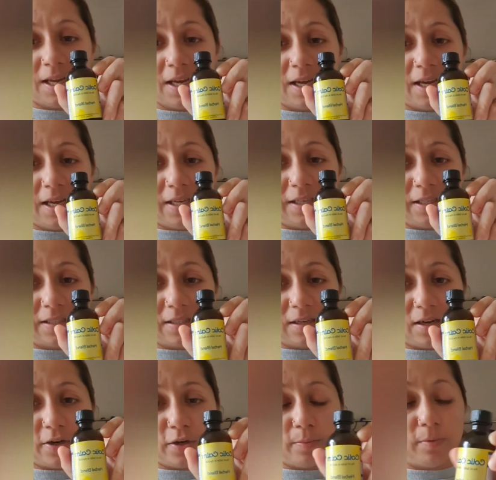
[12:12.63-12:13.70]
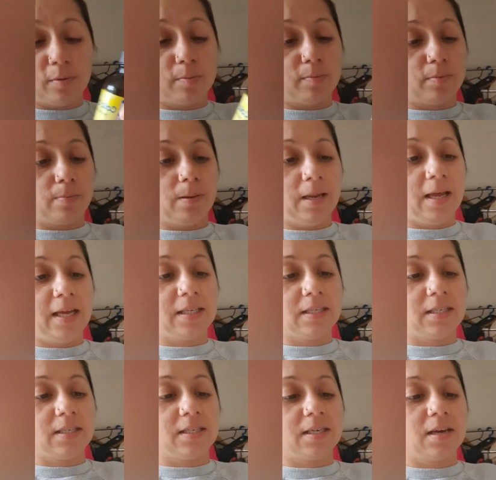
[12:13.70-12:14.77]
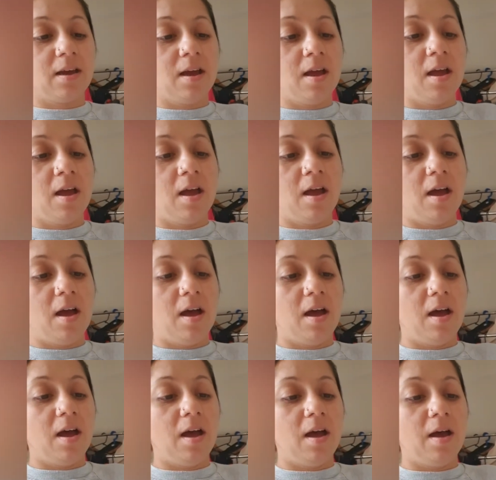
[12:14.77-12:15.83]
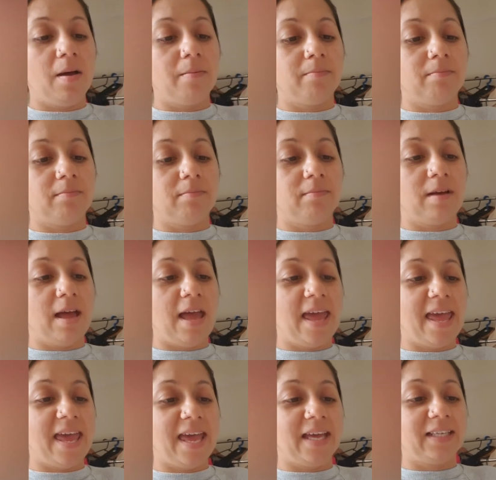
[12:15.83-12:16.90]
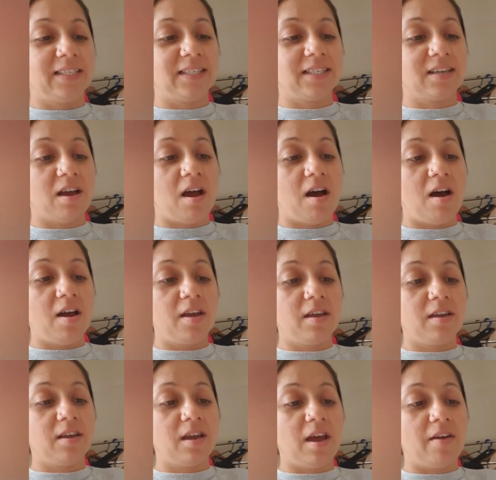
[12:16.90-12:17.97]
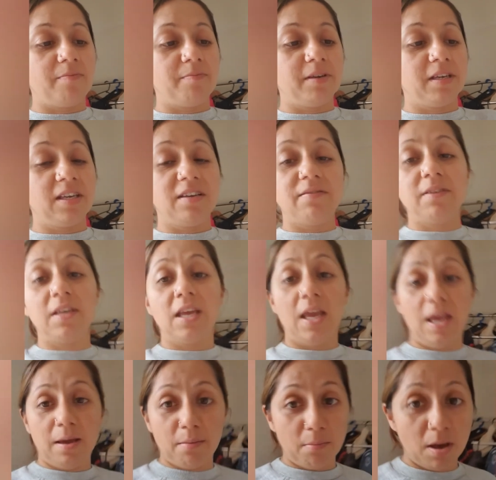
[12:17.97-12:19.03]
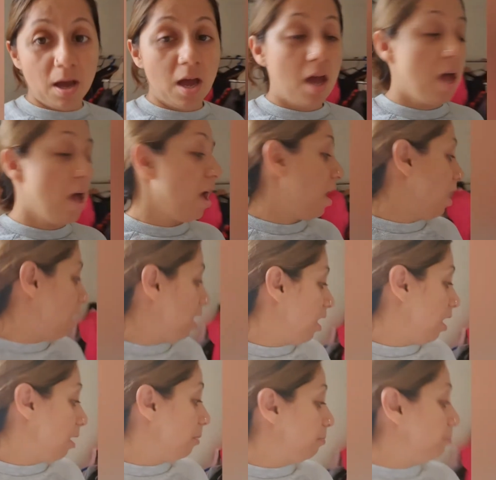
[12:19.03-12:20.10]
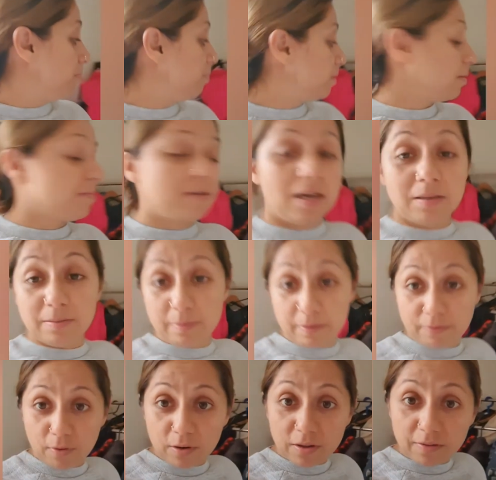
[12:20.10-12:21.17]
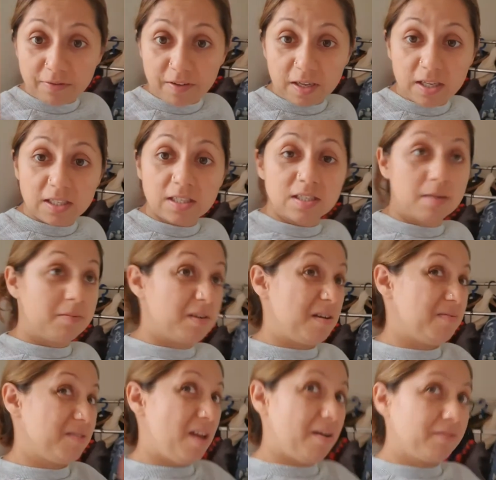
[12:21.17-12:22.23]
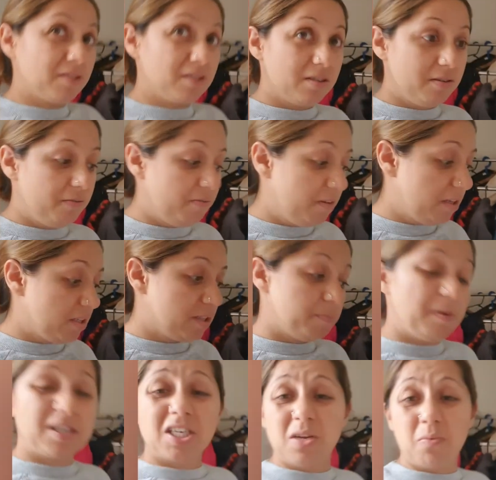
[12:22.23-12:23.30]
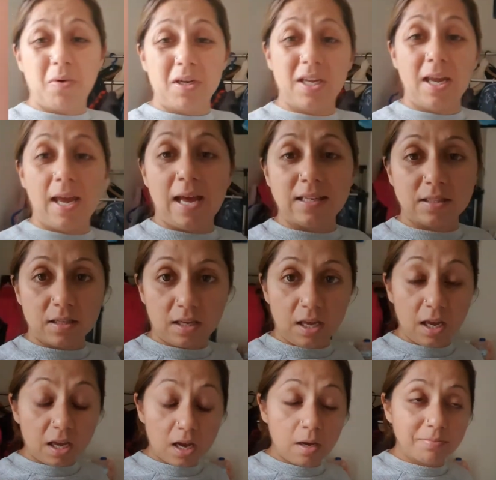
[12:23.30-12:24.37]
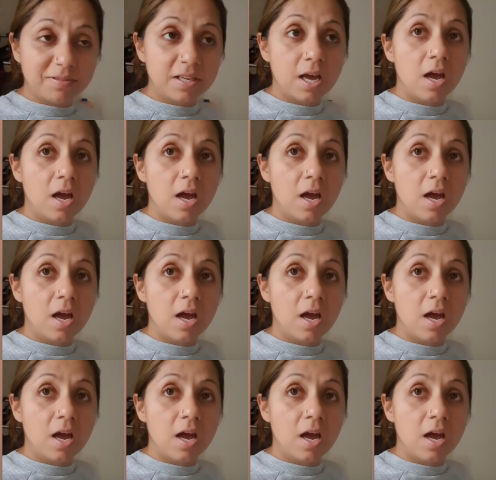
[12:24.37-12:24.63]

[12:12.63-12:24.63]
and it's a herbal blend. And I have been giving him sometimes before the feed, sometimes after the feed, especially when he has the hiccups